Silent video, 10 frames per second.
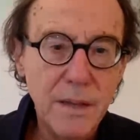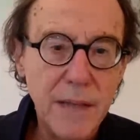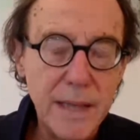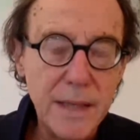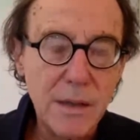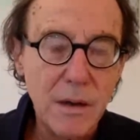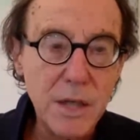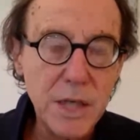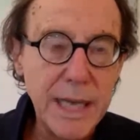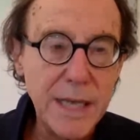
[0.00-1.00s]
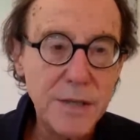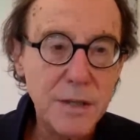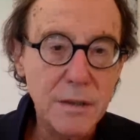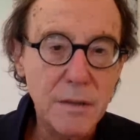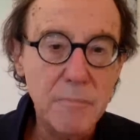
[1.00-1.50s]
That is, our
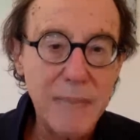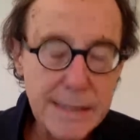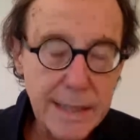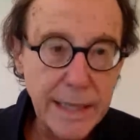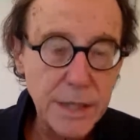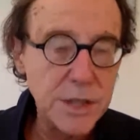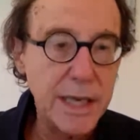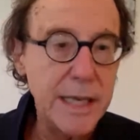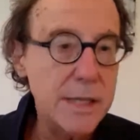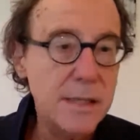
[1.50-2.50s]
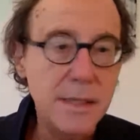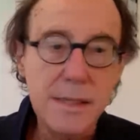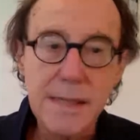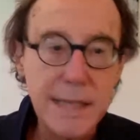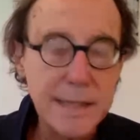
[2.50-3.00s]
education, our basic education,
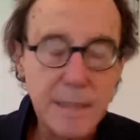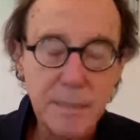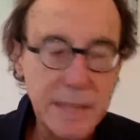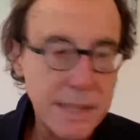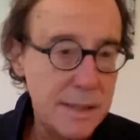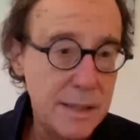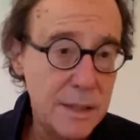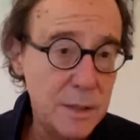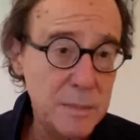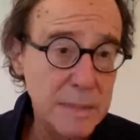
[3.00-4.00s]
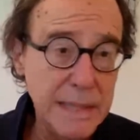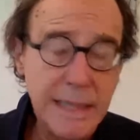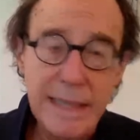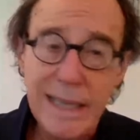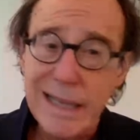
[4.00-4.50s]
does not take place at home,
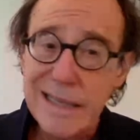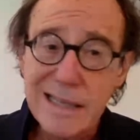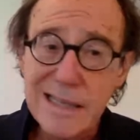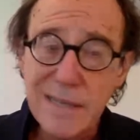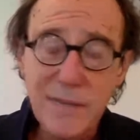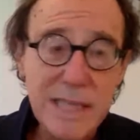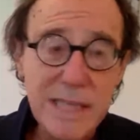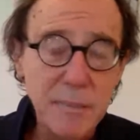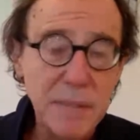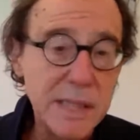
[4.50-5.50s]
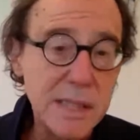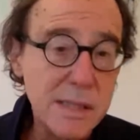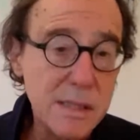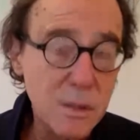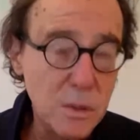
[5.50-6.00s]
and it doesn't even take place in
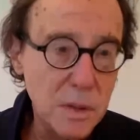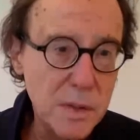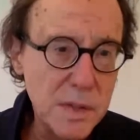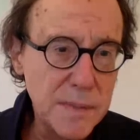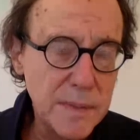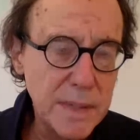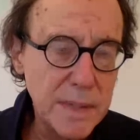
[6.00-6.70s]
schools.